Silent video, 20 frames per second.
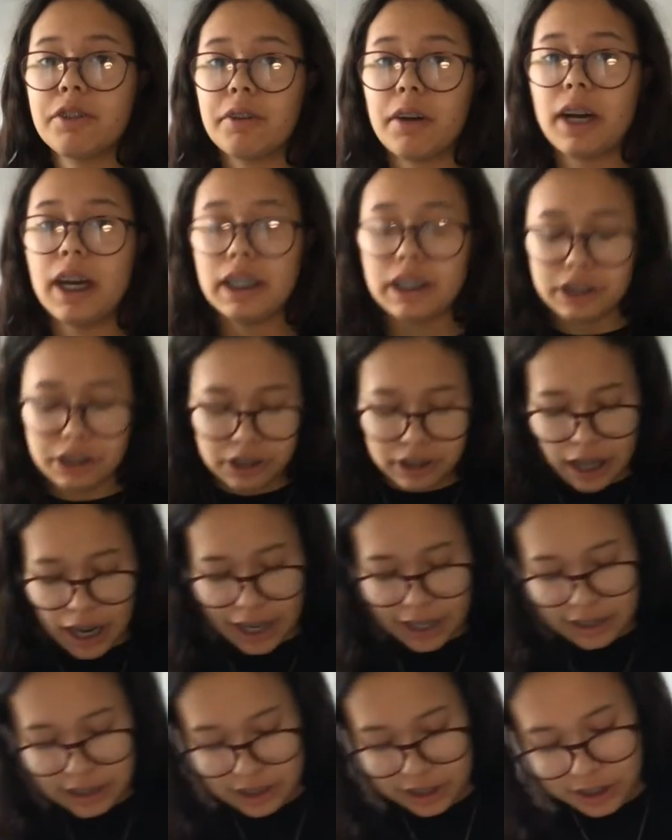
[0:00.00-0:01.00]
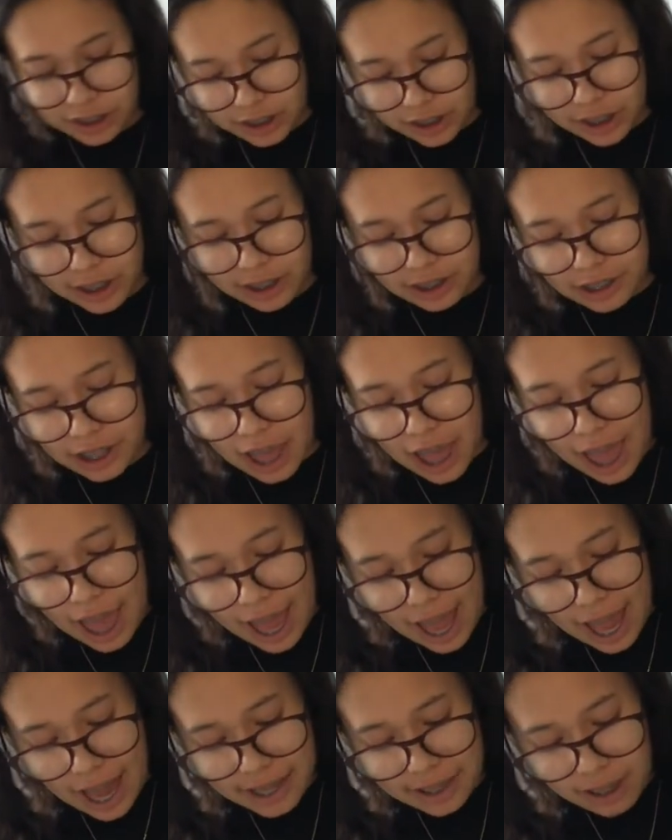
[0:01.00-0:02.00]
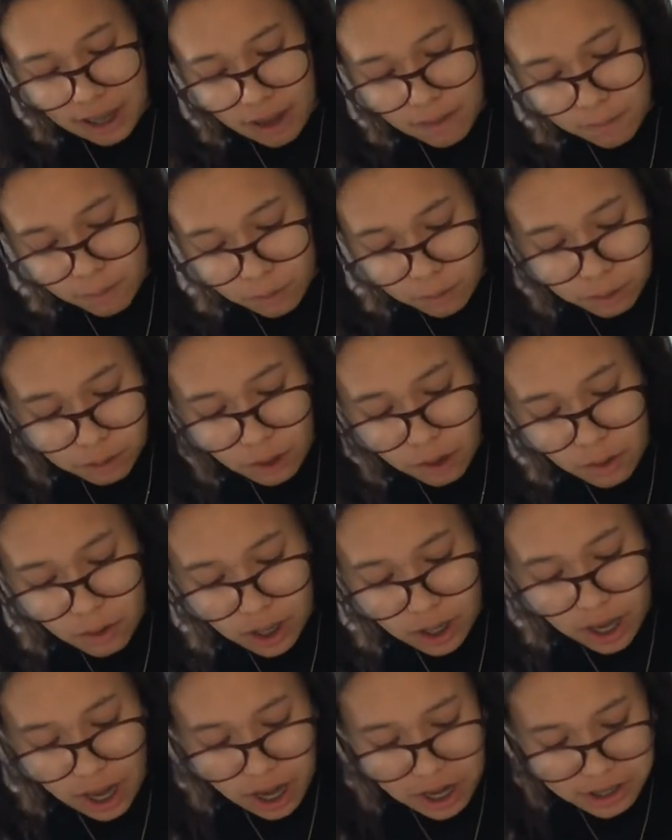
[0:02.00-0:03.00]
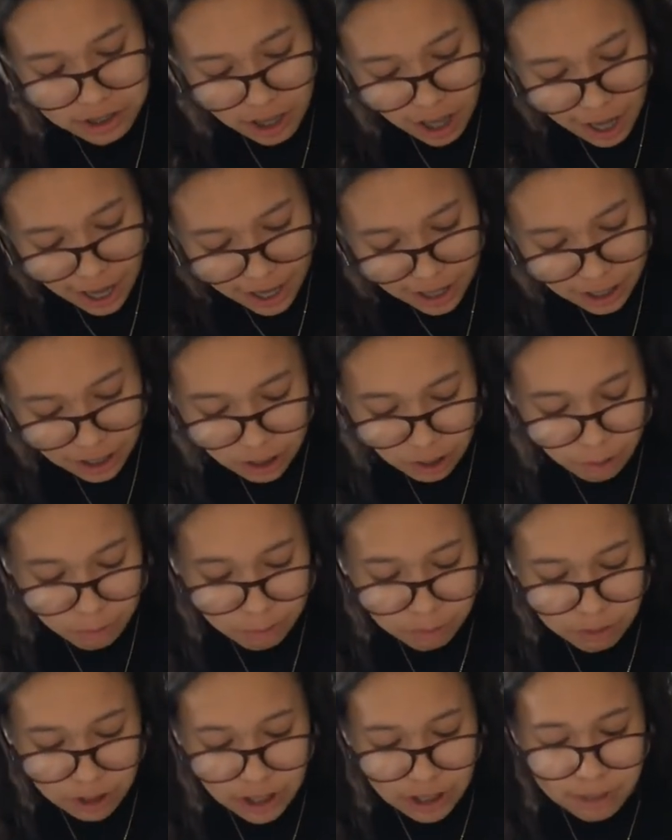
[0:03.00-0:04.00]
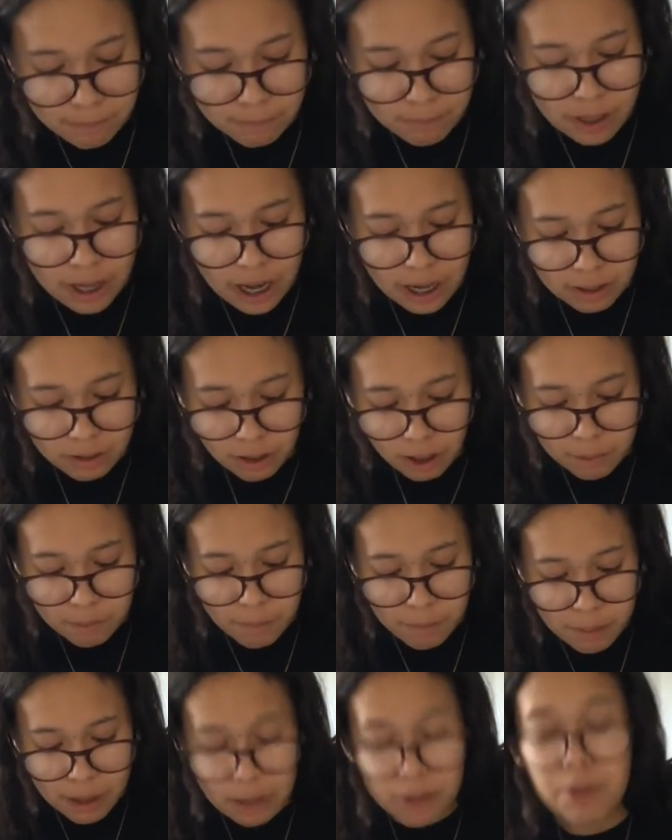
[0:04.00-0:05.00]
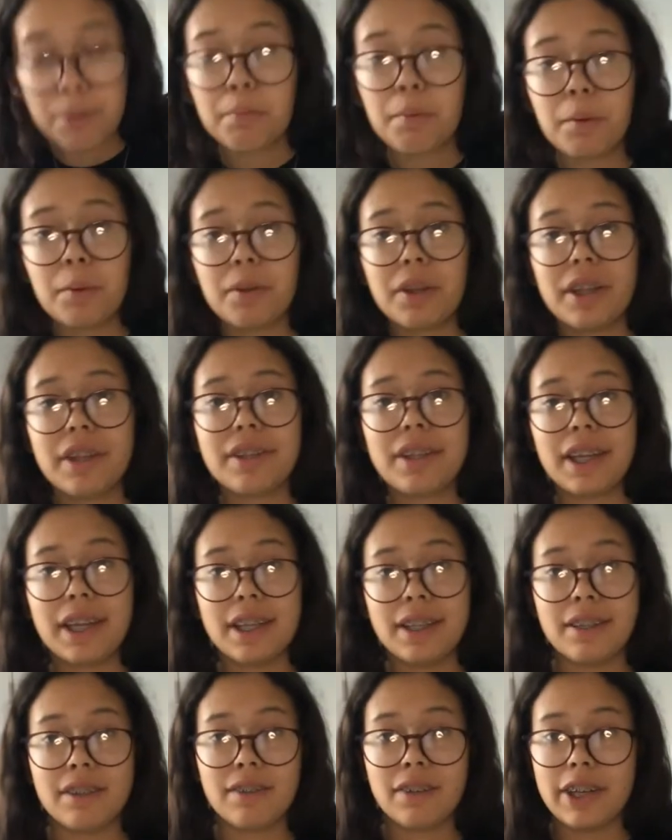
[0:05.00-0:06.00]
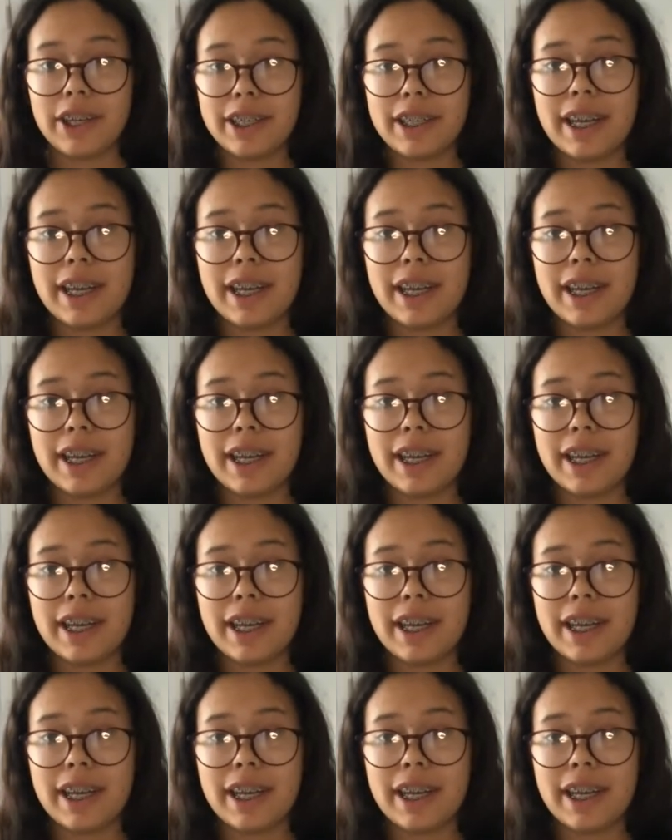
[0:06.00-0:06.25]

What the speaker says: 180 degrees, and I've also lined a loaf tin, and I'm about to pour this into it